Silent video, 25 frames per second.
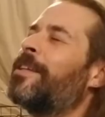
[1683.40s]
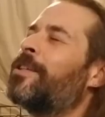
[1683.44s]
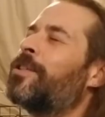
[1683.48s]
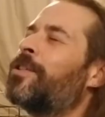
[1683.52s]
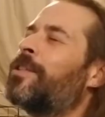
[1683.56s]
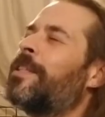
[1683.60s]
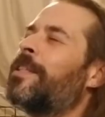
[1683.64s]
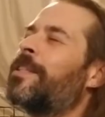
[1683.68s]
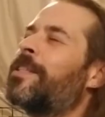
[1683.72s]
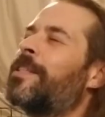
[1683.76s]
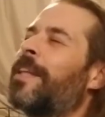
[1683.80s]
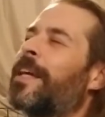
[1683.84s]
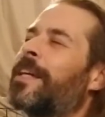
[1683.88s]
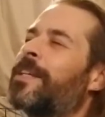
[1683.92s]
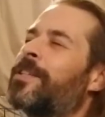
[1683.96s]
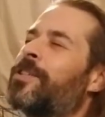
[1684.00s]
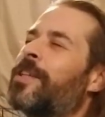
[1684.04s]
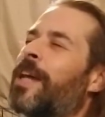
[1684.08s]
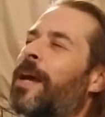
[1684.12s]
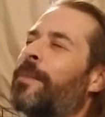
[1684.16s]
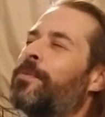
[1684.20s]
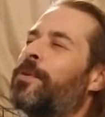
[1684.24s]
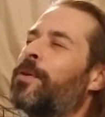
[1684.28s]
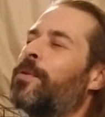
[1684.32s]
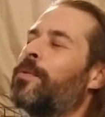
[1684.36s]
this next
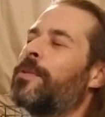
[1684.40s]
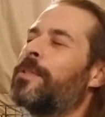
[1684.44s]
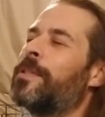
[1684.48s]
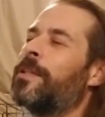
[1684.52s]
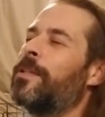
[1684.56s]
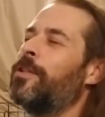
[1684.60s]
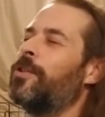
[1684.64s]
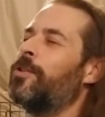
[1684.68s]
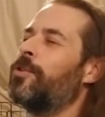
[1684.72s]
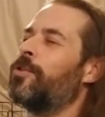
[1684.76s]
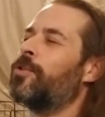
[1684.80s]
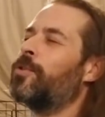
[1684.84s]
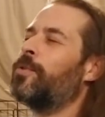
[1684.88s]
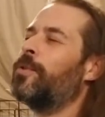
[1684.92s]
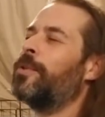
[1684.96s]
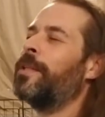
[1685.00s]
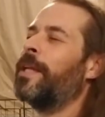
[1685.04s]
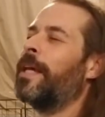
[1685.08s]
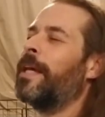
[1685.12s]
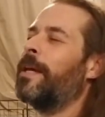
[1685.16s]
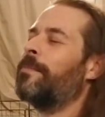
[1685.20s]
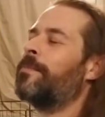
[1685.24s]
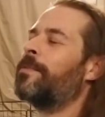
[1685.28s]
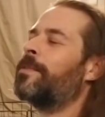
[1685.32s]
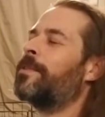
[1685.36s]
chapter was unusual
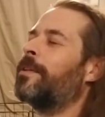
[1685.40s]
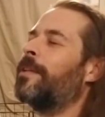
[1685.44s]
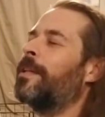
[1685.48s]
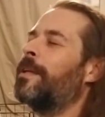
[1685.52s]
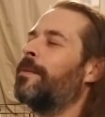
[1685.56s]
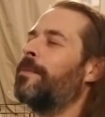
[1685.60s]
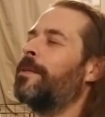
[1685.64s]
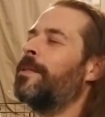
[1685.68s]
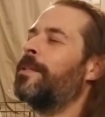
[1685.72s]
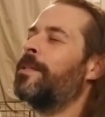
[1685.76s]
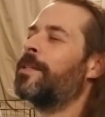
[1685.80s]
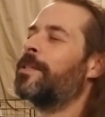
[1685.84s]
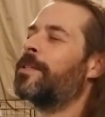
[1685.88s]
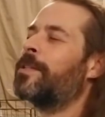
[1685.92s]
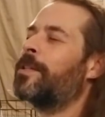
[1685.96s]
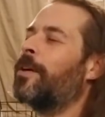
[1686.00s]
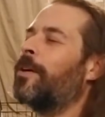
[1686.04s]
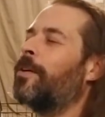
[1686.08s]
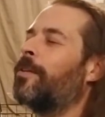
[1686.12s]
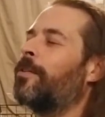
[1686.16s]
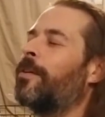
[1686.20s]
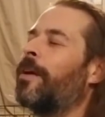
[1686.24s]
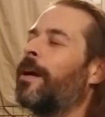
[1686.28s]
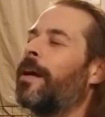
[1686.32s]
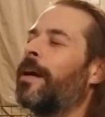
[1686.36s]
names. So let me just
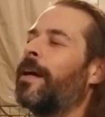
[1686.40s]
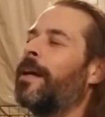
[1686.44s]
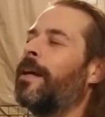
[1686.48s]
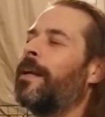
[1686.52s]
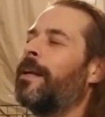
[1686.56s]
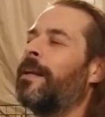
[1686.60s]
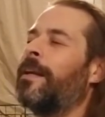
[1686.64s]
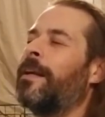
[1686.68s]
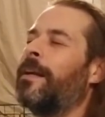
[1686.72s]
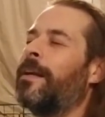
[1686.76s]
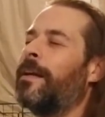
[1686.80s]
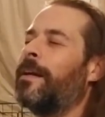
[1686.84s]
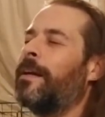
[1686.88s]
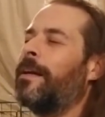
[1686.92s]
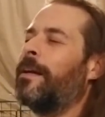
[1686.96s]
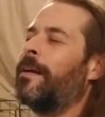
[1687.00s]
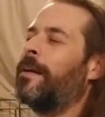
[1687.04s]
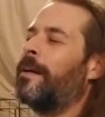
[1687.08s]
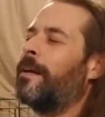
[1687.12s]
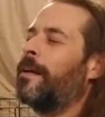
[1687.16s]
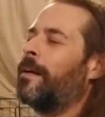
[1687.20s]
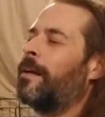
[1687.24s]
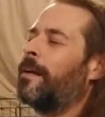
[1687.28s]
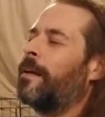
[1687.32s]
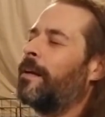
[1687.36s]
go right
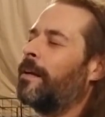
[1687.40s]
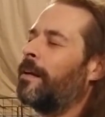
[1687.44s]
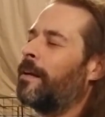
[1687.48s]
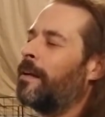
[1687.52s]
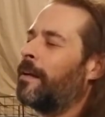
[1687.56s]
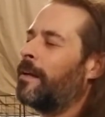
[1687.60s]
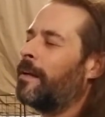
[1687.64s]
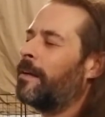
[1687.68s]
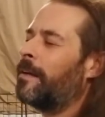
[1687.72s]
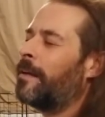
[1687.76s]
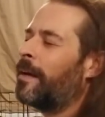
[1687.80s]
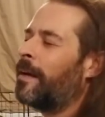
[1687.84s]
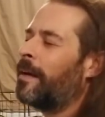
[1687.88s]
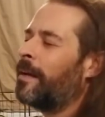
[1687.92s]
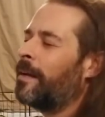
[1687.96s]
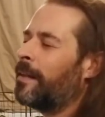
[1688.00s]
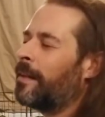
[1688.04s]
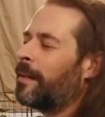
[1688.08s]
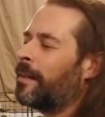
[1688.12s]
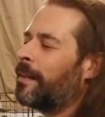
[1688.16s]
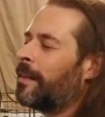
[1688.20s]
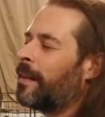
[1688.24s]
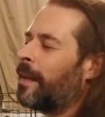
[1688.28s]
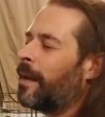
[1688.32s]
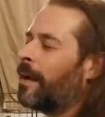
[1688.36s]
here, right
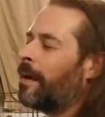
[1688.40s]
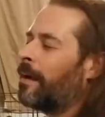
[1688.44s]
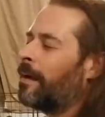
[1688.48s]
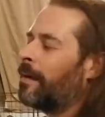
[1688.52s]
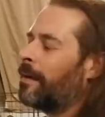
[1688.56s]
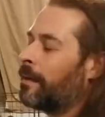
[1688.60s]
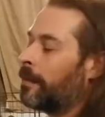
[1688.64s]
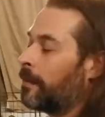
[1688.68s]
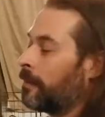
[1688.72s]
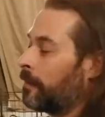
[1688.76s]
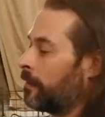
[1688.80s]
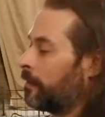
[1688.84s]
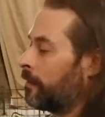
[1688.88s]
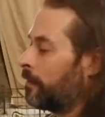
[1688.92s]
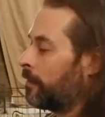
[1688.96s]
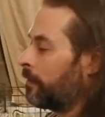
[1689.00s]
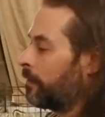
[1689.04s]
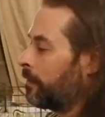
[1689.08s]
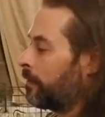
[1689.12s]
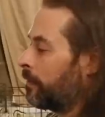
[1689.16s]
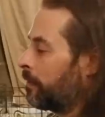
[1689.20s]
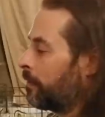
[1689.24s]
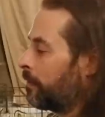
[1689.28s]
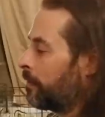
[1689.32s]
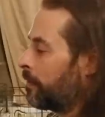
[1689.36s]
there.
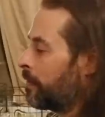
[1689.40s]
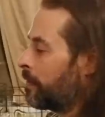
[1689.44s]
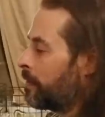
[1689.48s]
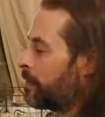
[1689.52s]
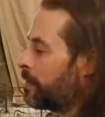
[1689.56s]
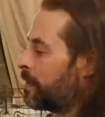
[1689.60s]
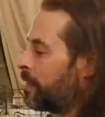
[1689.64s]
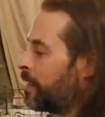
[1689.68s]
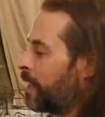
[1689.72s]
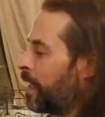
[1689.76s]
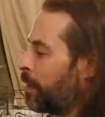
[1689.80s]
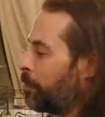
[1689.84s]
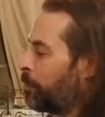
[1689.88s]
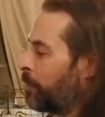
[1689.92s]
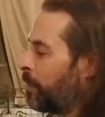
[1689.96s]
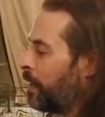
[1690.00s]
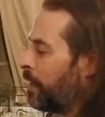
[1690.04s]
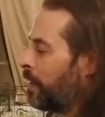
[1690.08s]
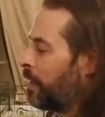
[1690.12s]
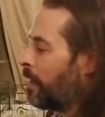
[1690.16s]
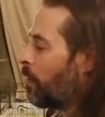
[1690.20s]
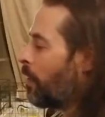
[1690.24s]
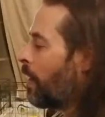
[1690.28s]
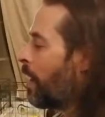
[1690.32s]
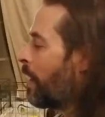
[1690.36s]

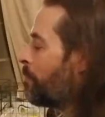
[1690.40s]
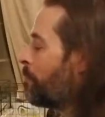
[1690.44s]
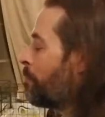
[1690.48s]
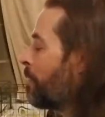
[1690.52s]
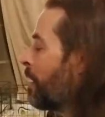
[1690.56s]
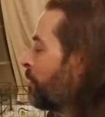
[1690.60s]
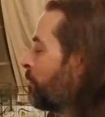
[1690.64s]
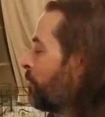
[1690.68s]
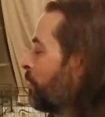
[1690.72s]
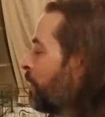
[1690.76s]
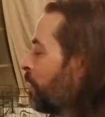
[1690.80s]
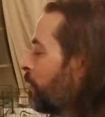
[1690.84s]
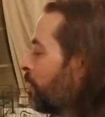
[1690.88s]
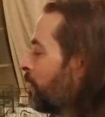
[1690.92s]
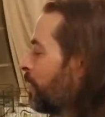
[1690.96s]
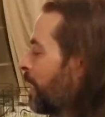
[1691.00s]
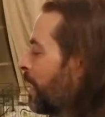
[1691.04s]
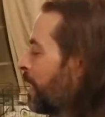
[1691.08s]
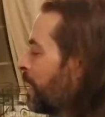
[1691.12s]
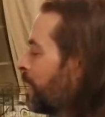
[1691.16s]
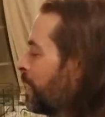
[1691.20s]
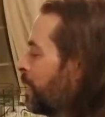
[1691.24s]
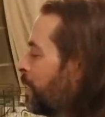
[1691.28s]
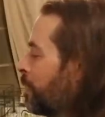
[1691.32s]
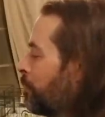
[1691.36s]
Skippy. Oh, my finger
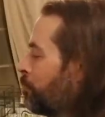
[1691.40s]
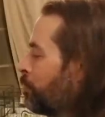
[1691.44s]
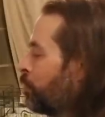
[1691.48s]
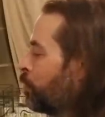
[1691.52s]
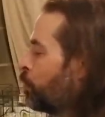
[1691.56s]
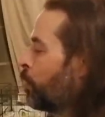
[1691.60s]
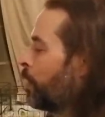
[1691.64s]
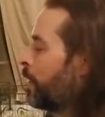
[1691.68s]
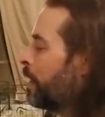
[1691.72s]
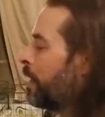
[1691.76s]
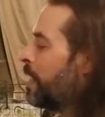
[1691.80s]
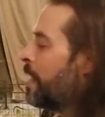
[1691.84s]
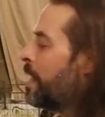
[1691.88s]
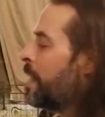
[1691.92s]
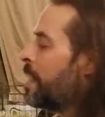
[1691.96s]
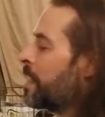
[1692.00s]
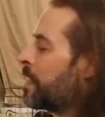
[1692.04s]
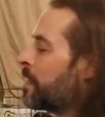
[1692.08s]
landed in between